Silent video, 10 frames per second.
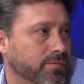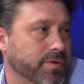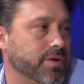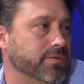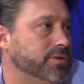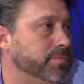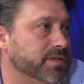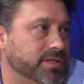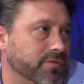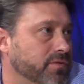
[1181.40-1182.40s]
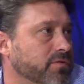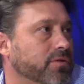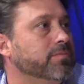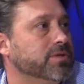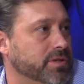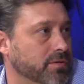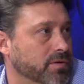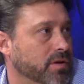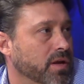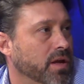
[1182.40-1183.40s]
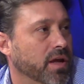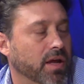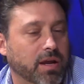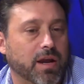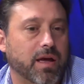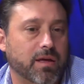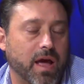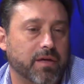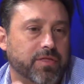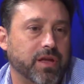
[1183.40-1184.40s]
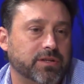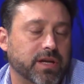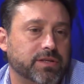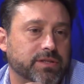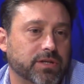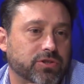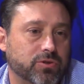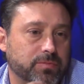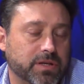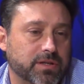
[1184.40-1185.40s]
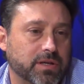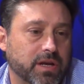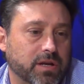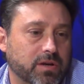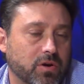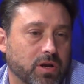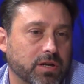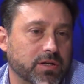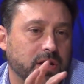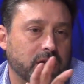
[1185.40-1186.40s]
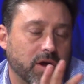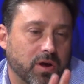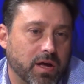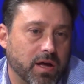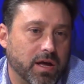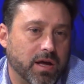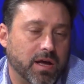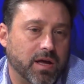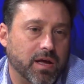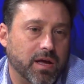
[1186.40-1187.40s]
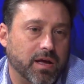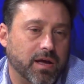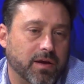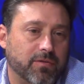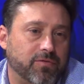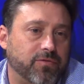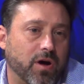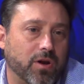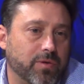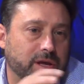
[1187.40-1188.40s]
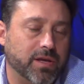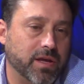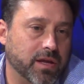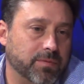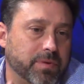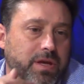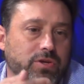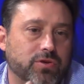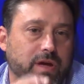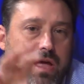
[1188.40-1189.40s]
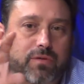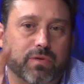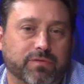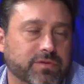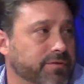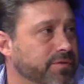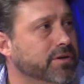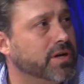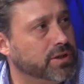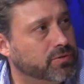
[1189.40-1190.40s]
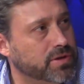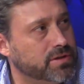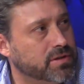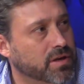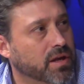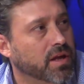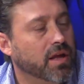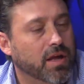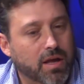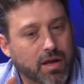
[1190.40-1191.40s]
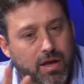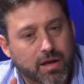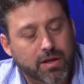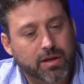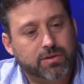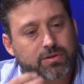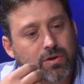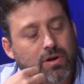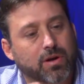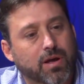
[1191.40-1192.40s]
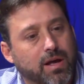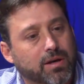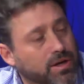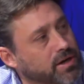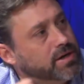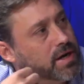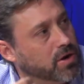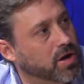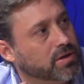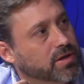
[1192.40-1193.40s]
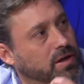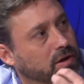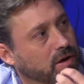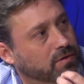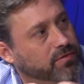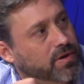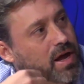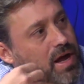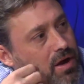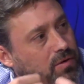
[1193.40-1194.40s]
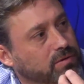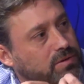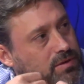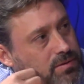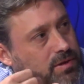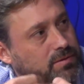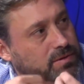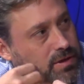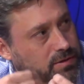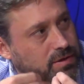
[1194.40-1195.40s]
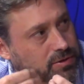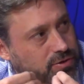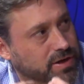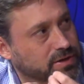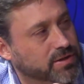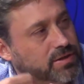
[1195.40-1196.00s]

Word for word: real specific from Brazil. And I, I think that Seats2Meet in, in Holland, uh, uh following and being together with different countries, uh, it's gonna learn a lot of how the, the, the, the trust